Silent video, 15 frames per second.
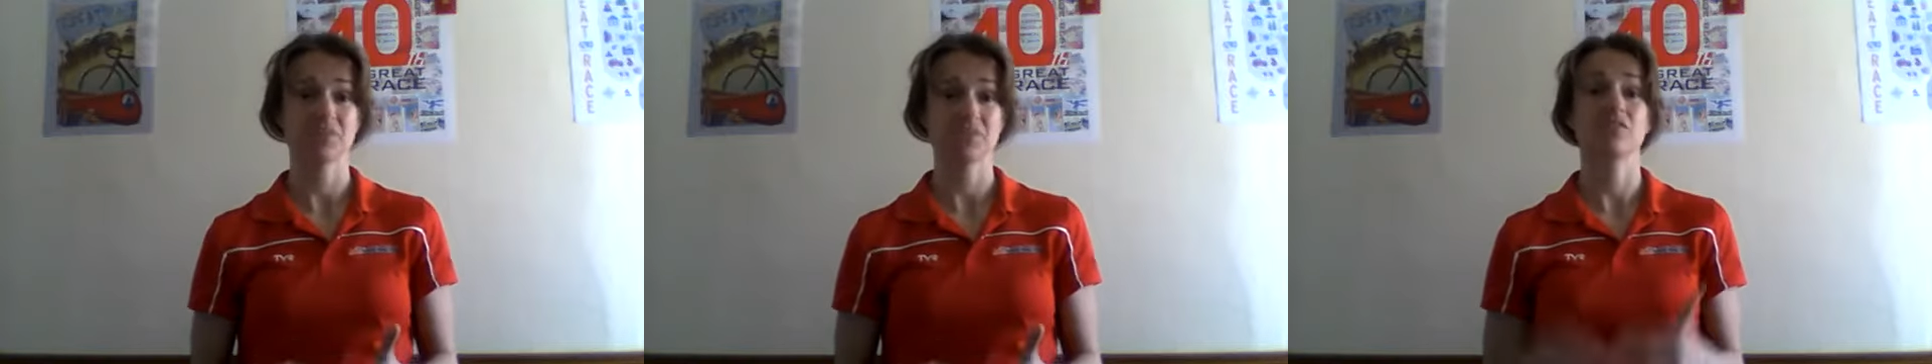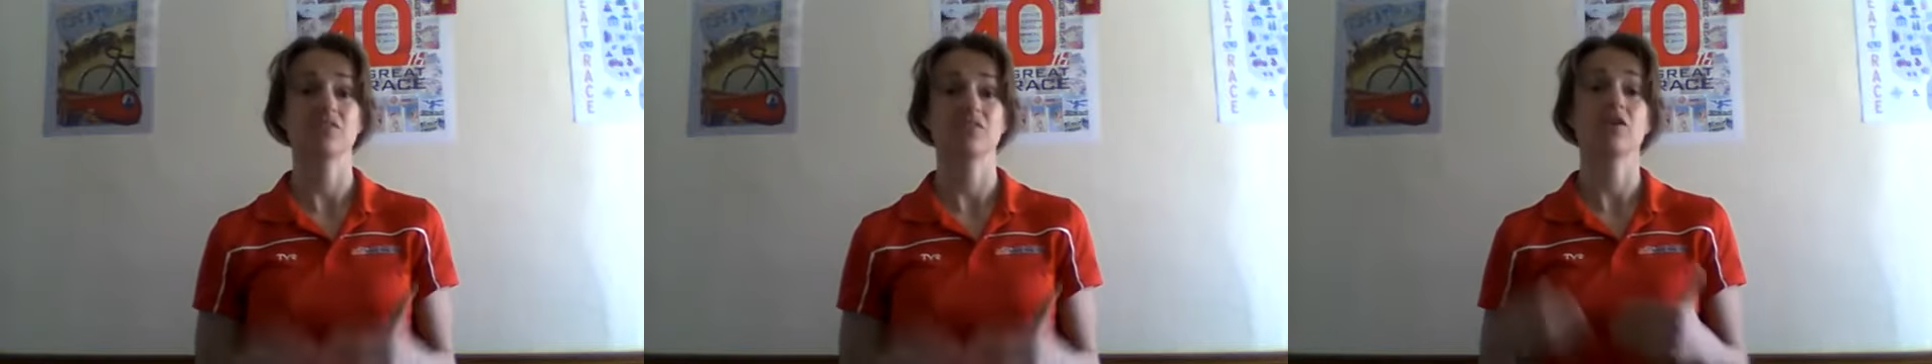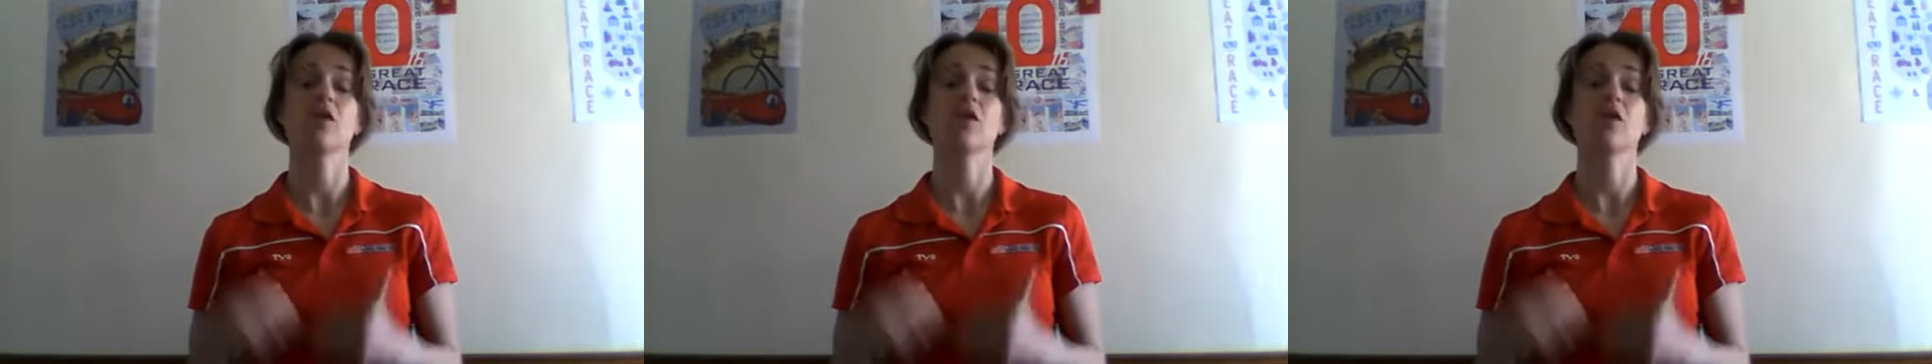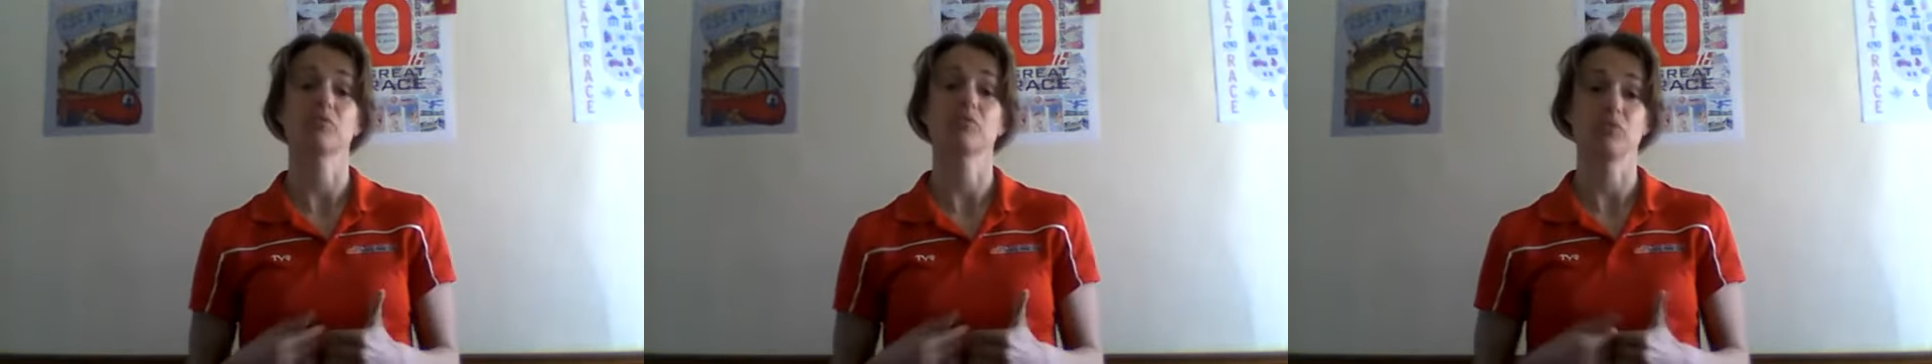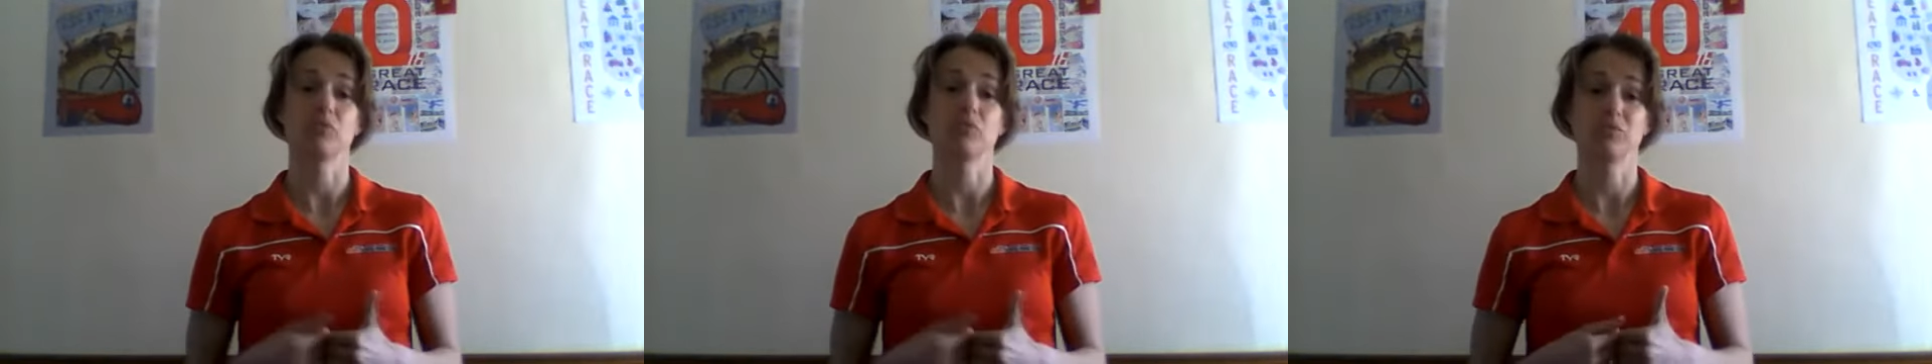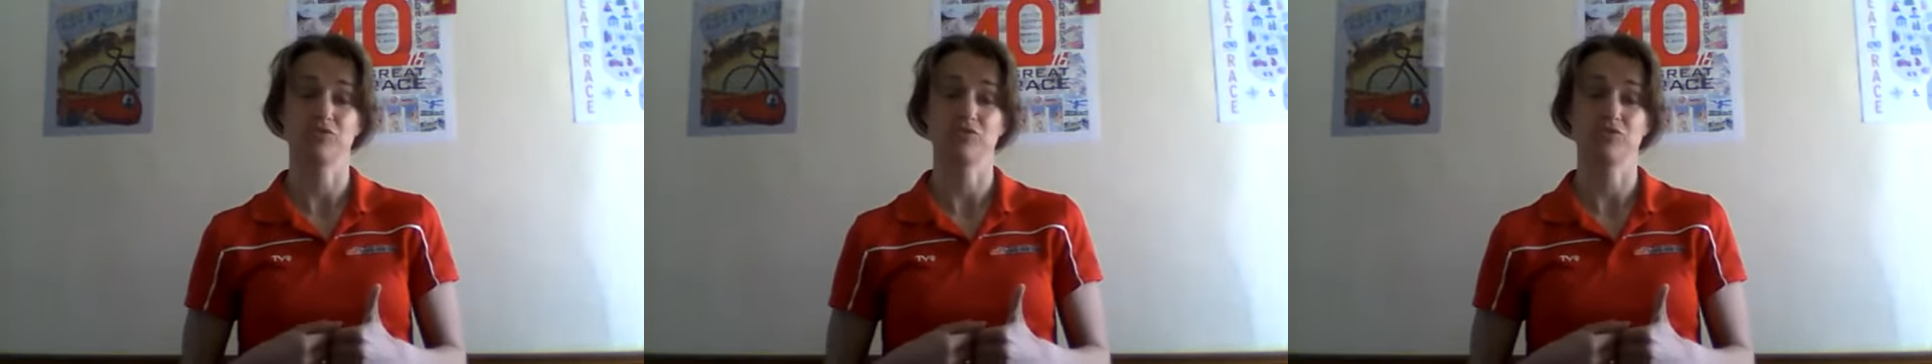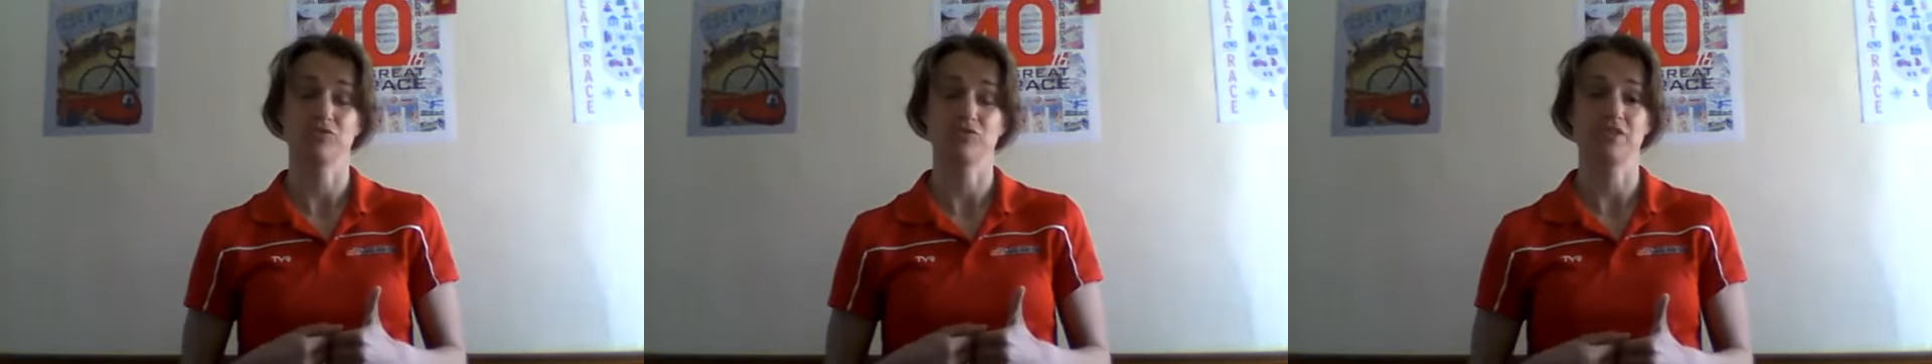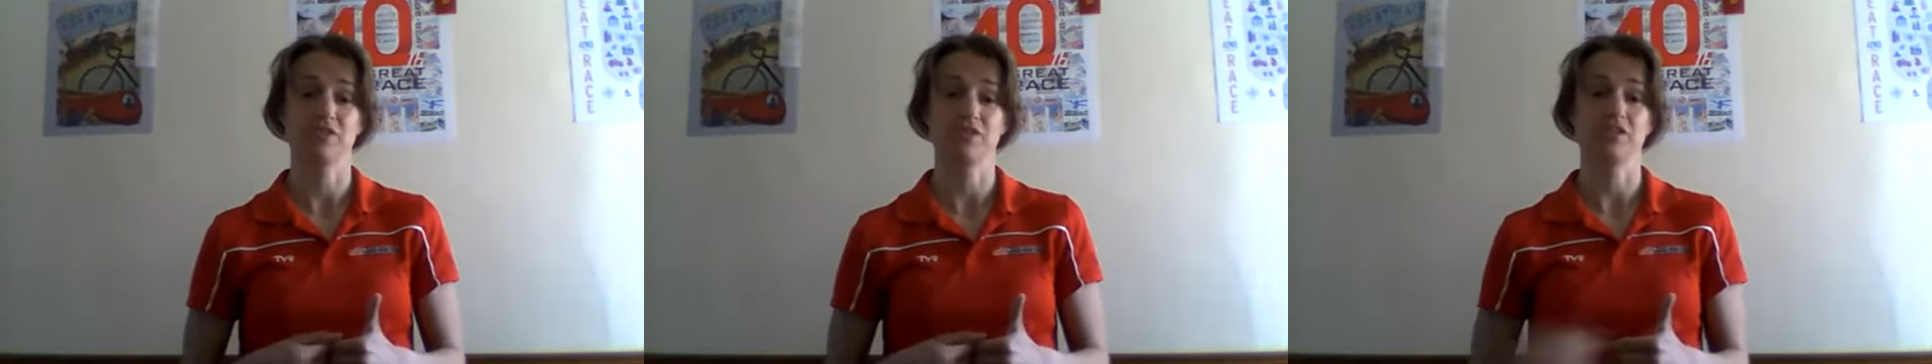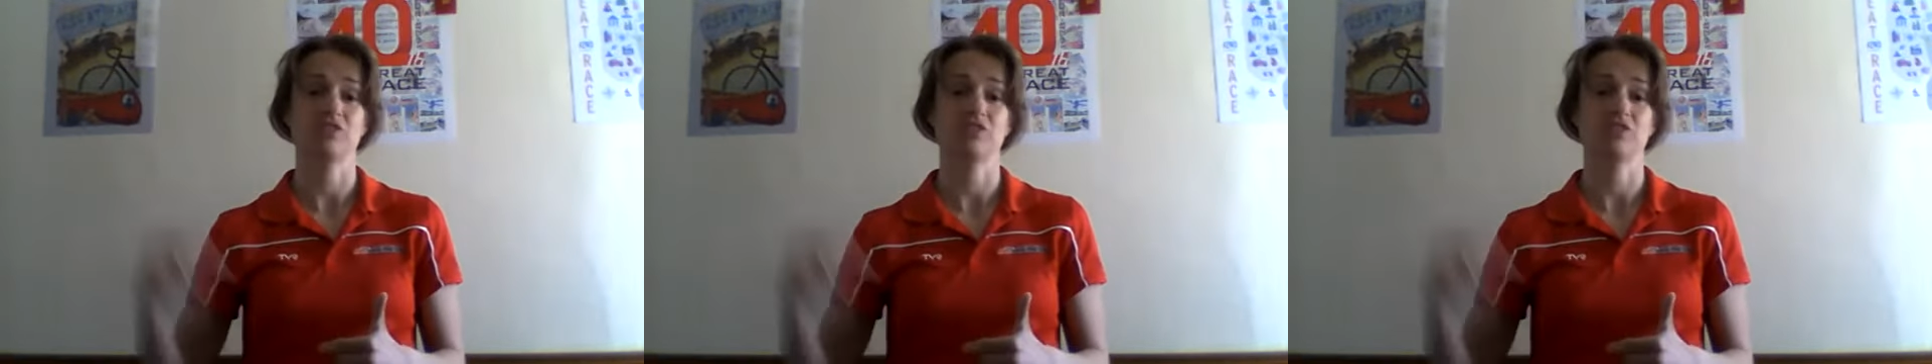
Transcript: the other mobile joint that